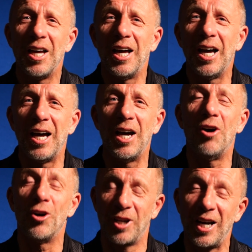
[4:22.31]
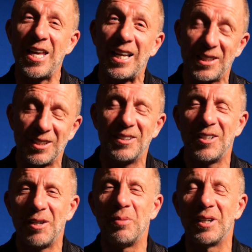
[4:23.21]
or I had
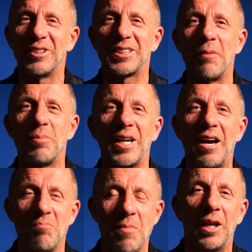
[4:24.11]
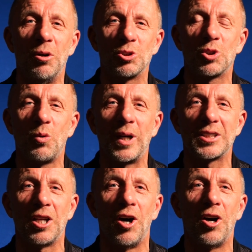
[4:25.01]
a bit of a temper. I have mellowed quite
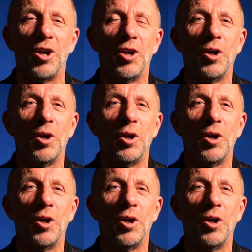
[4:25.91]
a lot.